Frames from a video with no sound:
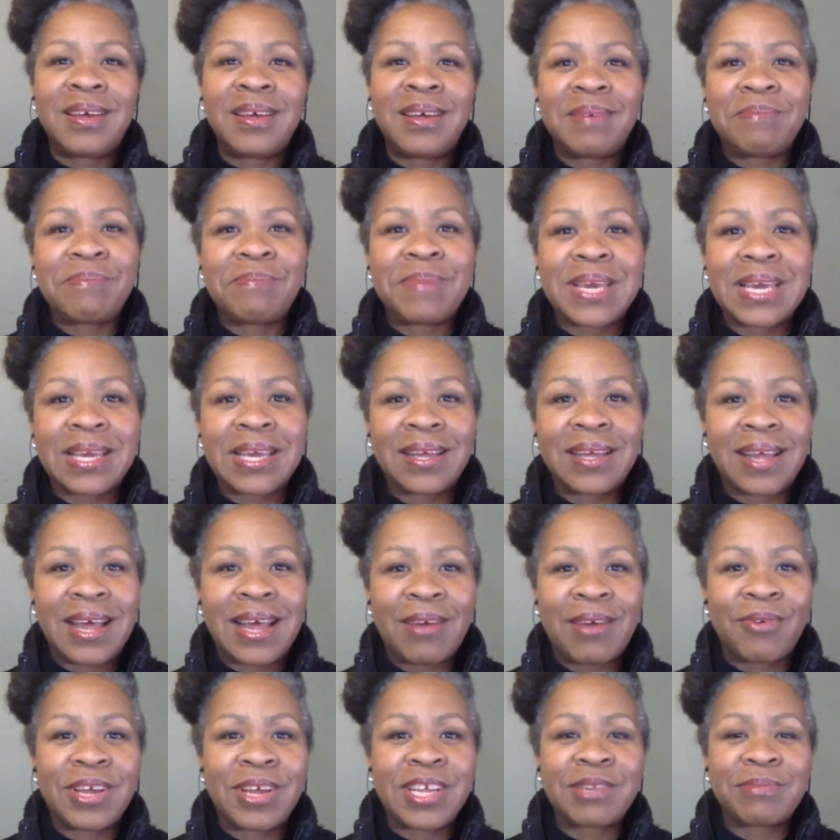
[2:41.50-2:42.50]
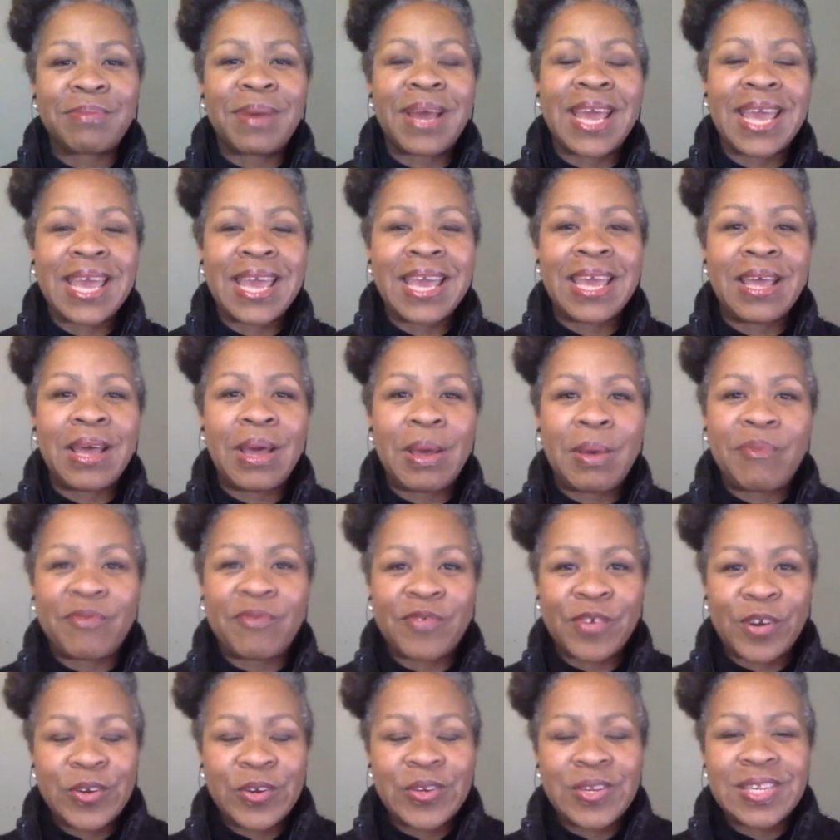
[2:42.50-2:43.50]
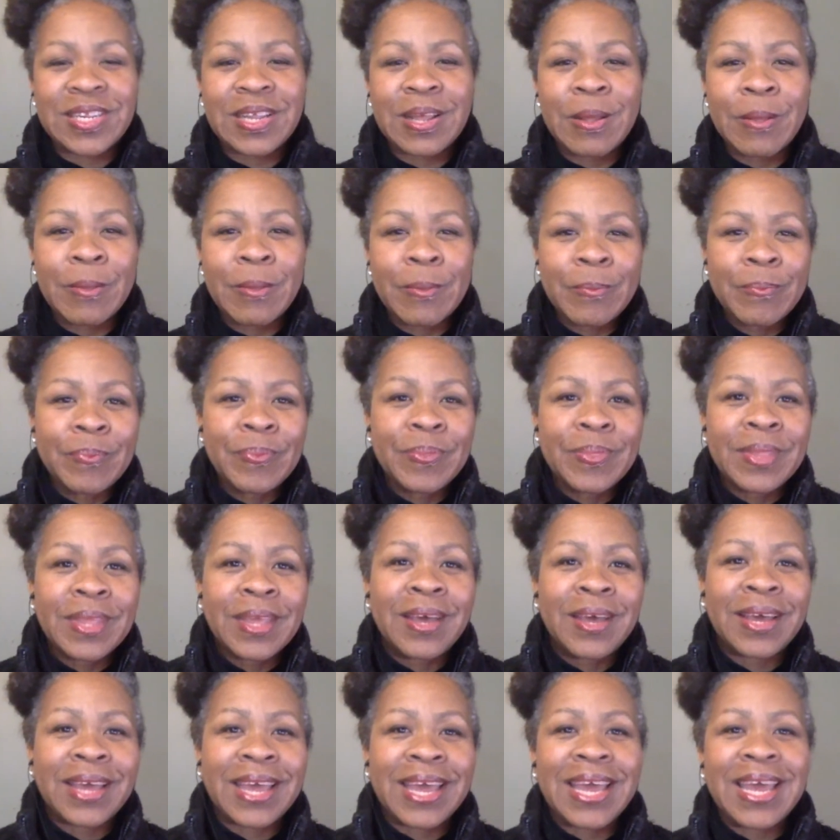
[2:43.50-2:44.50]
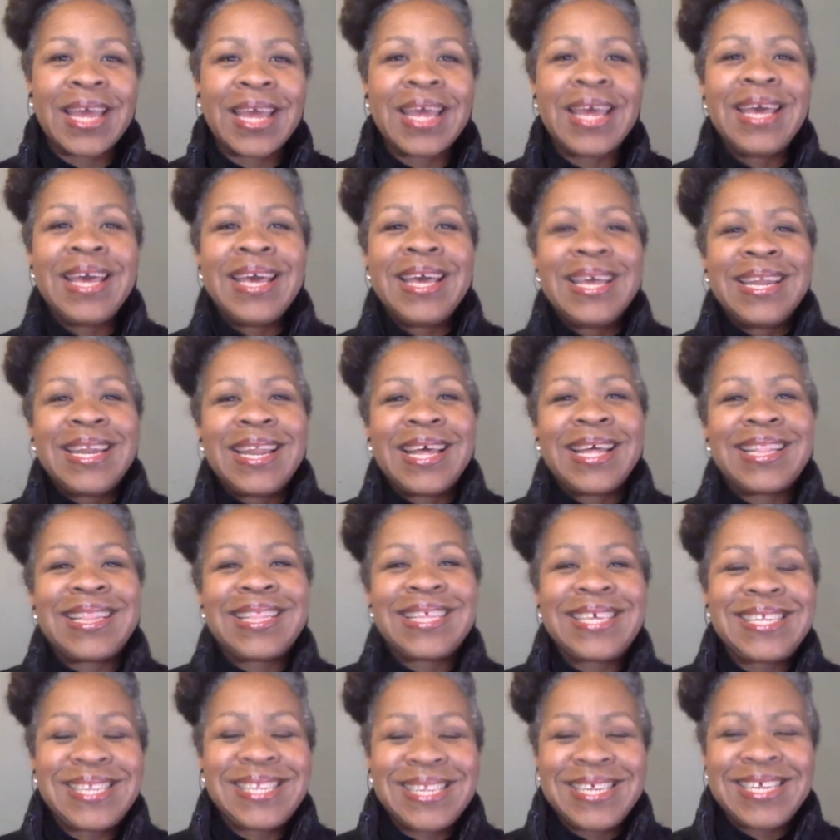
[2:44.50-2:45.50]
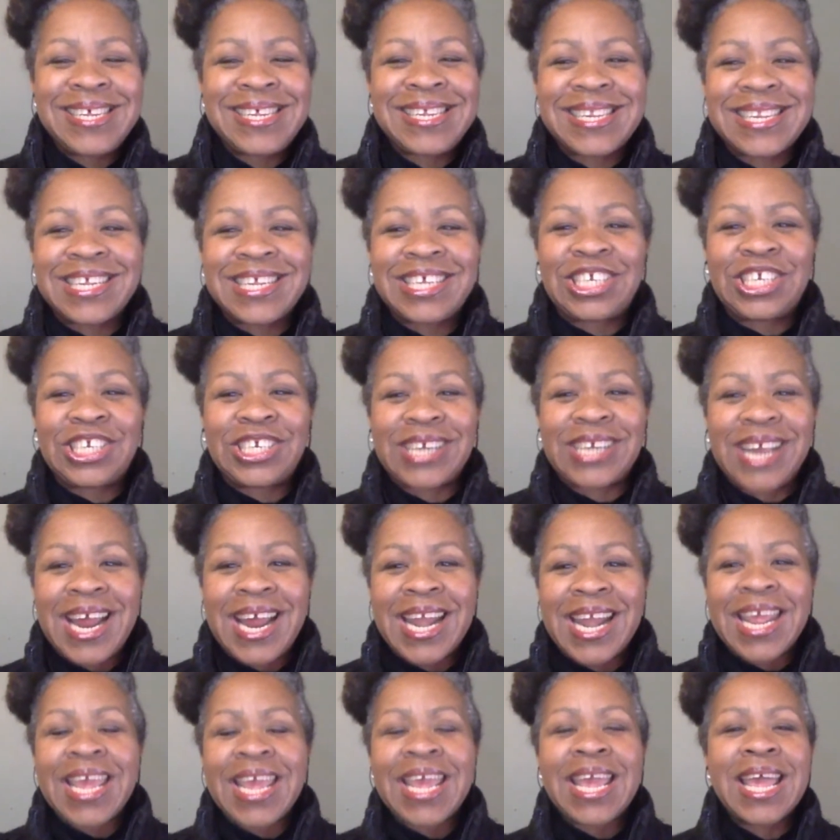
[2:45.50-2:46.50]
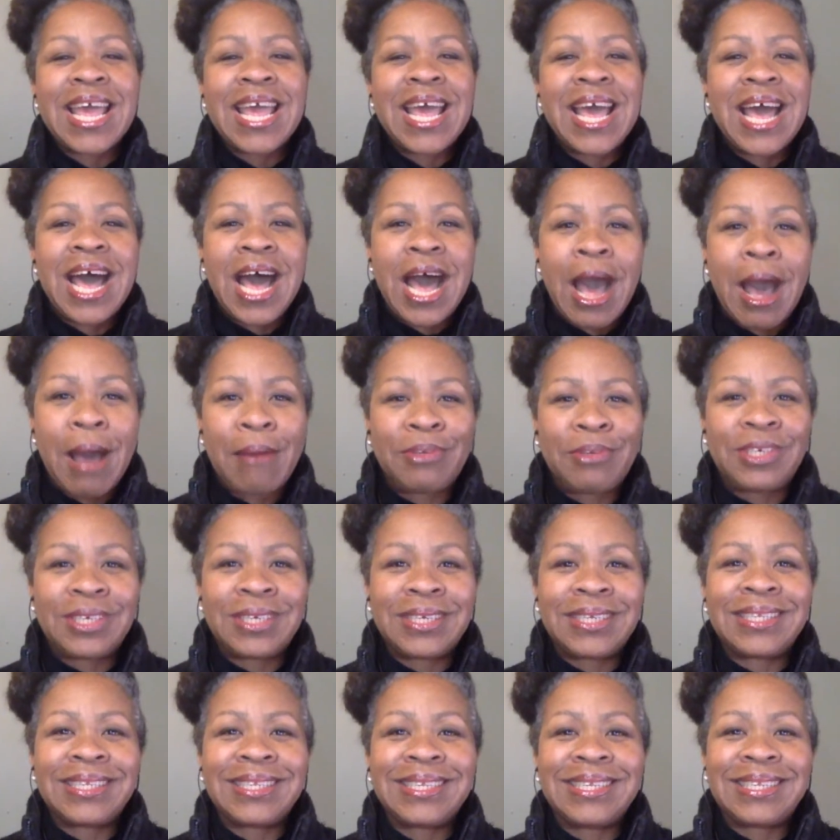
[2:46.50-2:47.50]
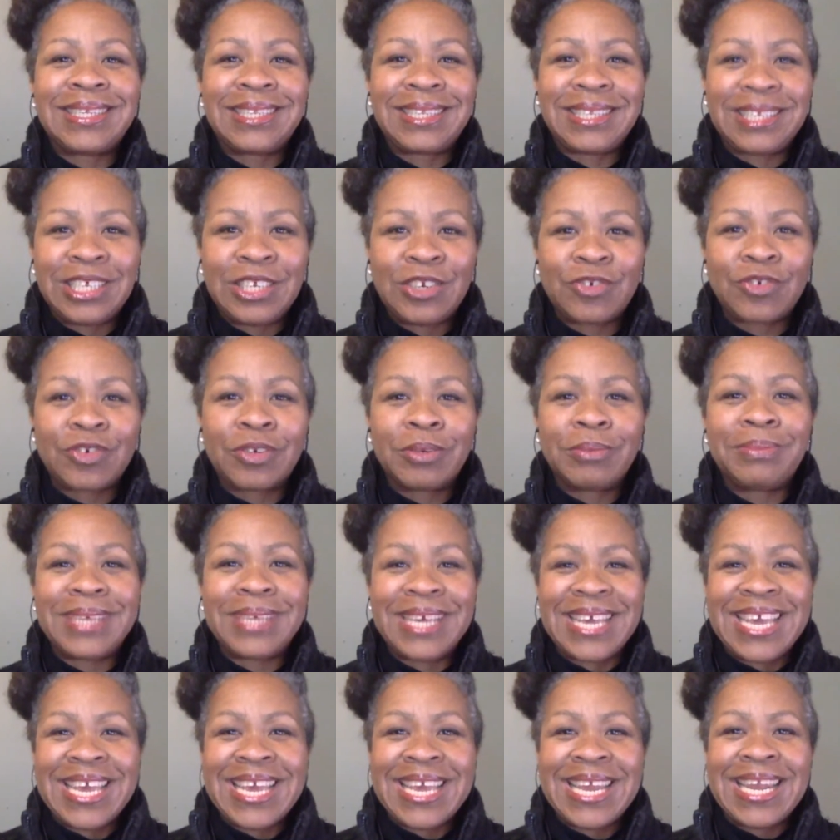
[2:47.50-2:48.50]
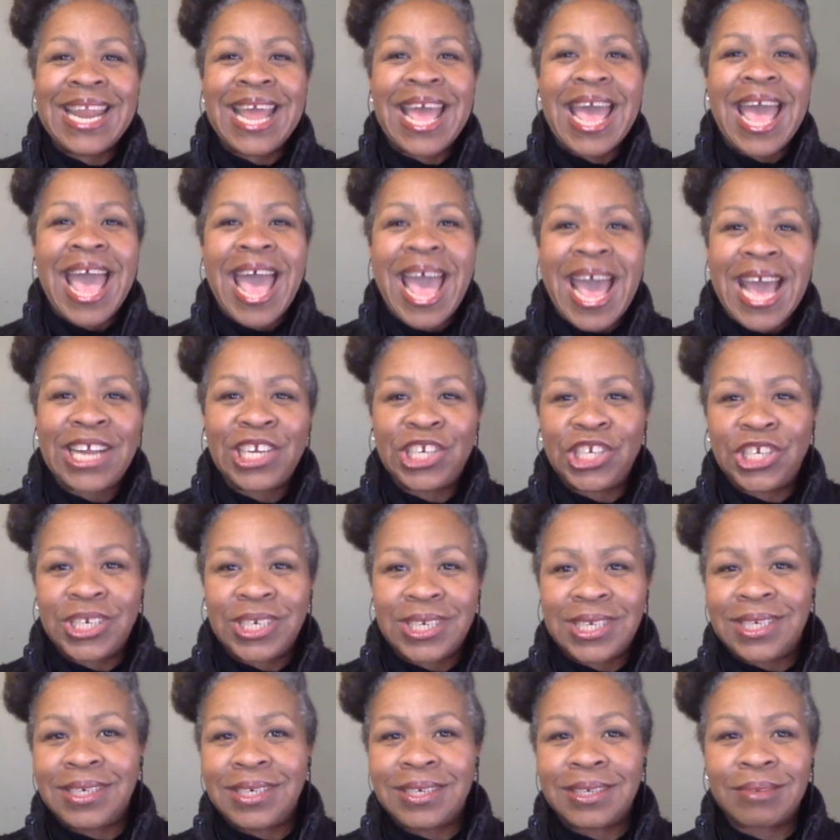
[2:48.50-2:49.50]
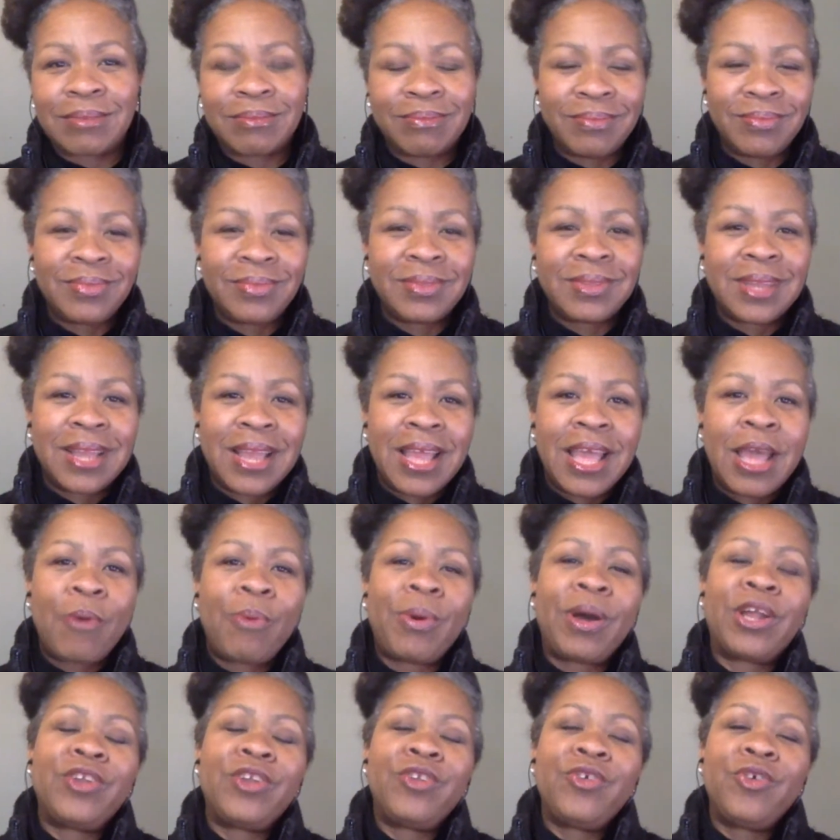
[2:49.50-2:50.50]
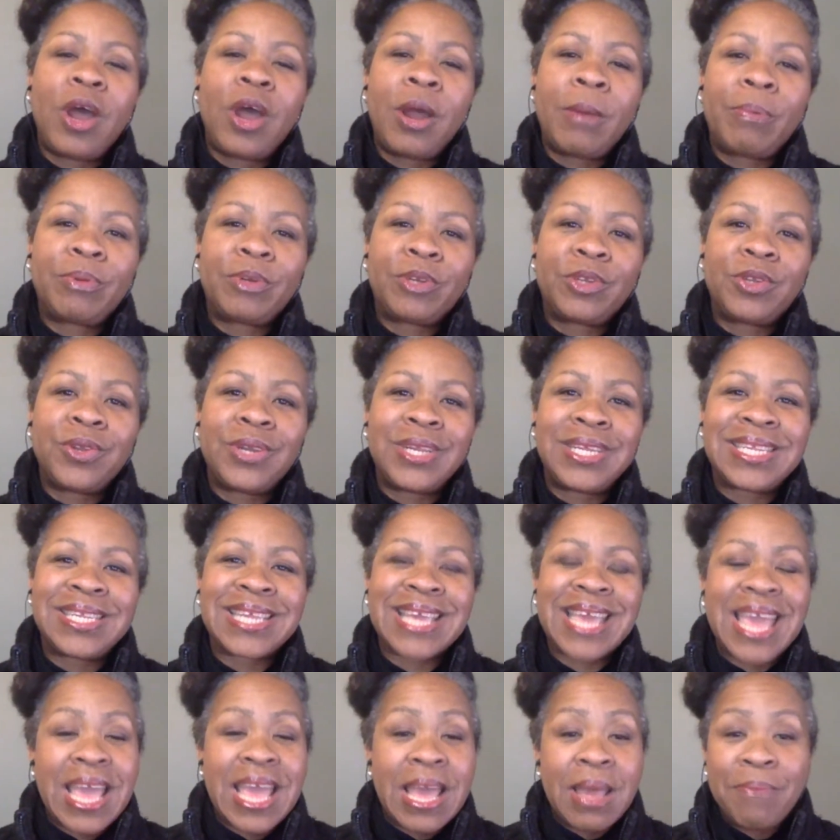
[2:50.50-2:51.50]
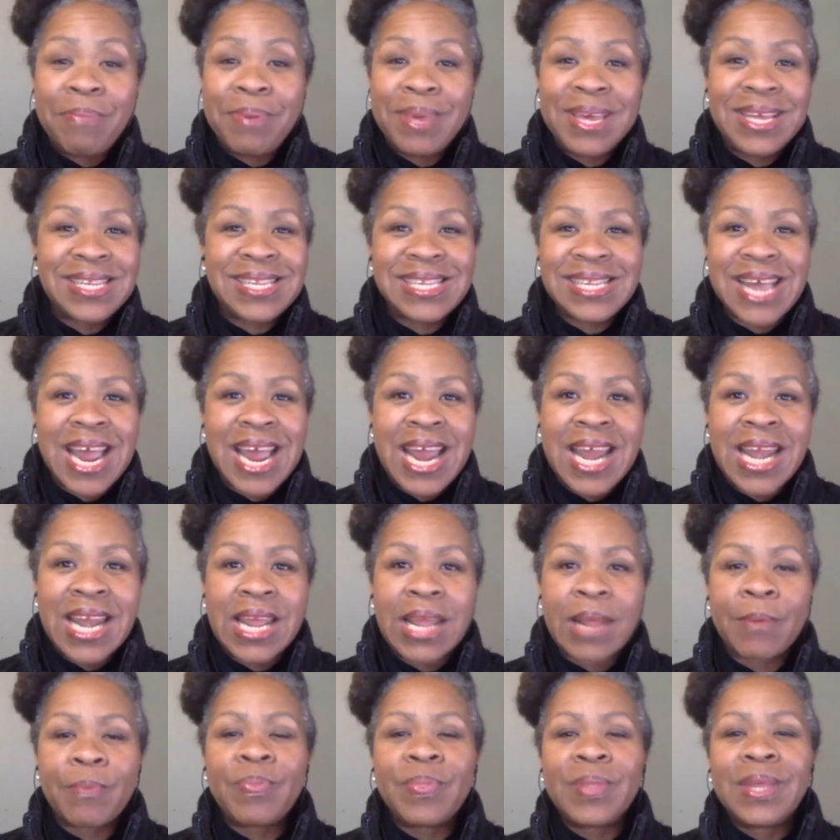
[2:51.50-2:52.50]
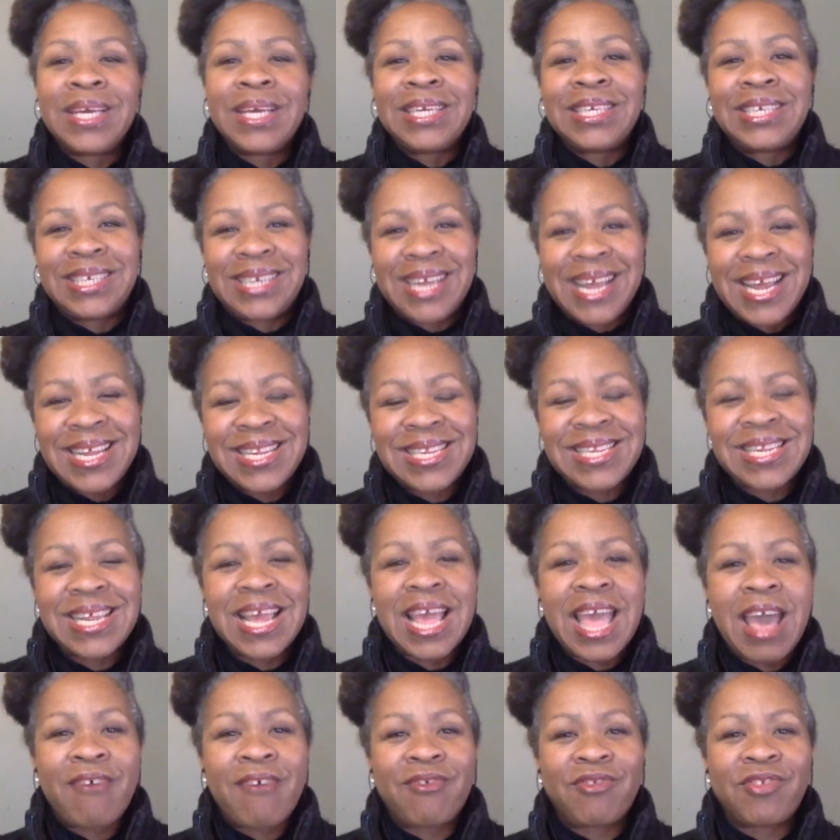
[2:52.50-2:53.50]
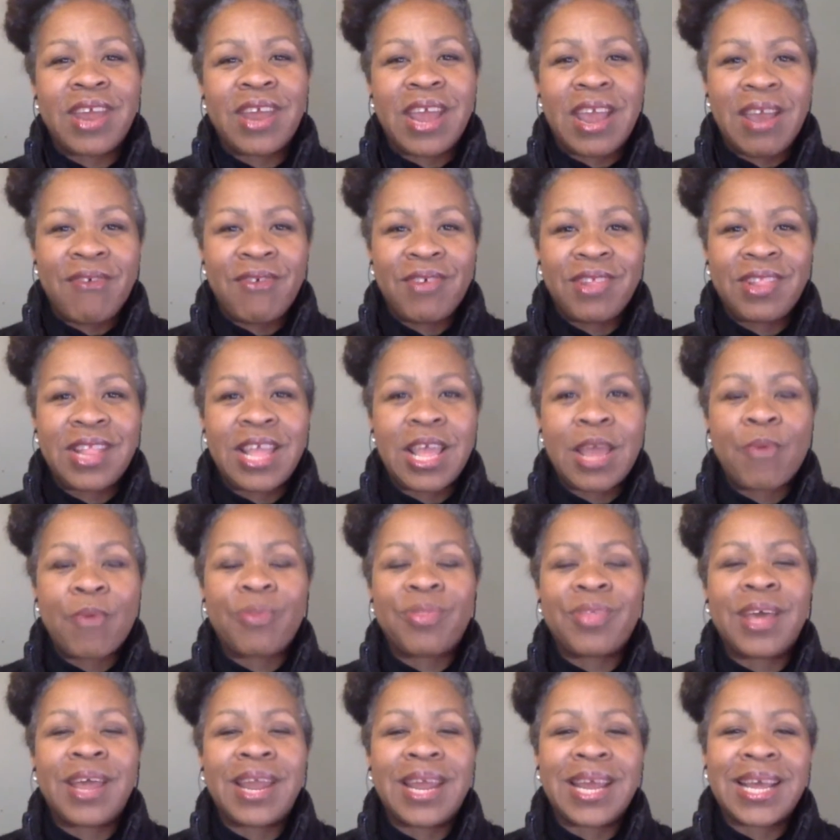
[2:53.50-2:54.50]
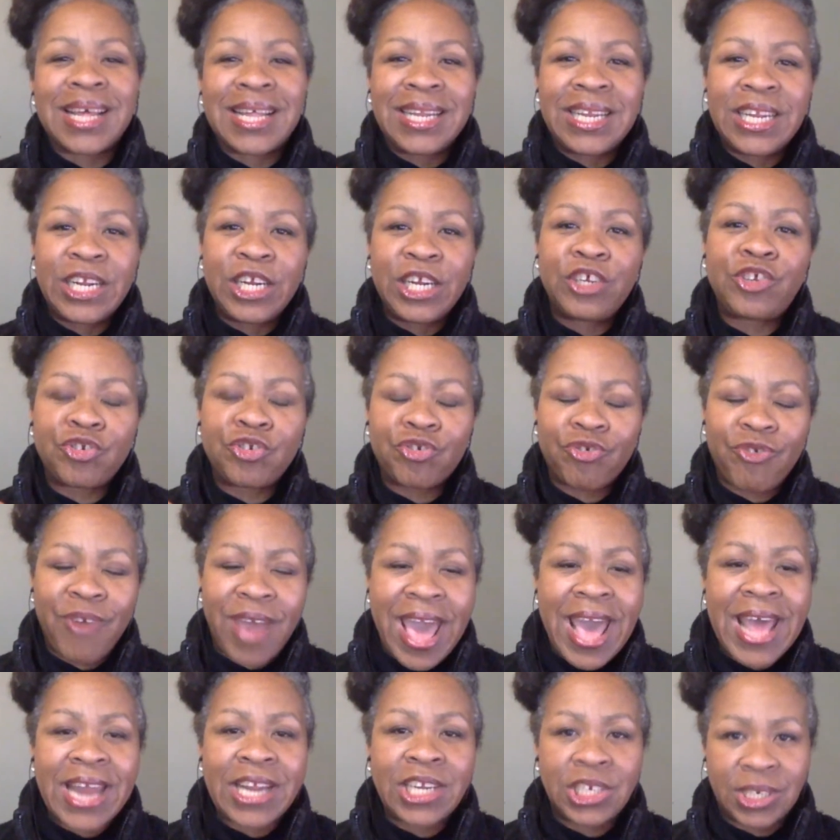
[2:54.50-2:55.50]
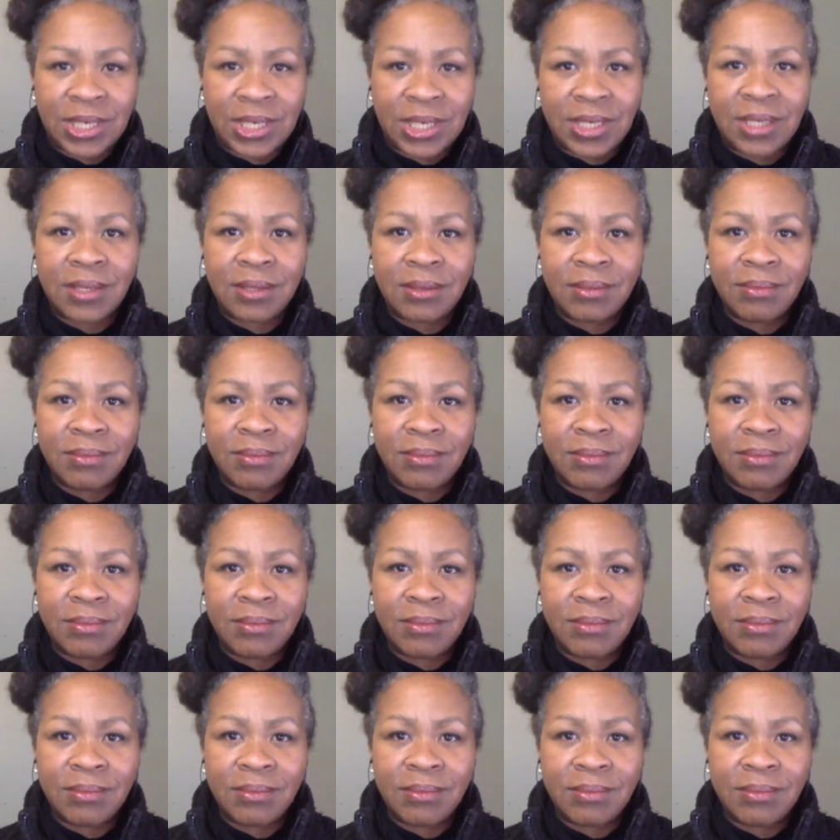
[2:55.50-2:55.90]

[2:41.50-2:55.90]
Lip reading: Me. I raised my hand up first. Okay. Now, this is the shiny object syndrome in action. And while new opportunities can be exciting, chasing after everything without a clear strategy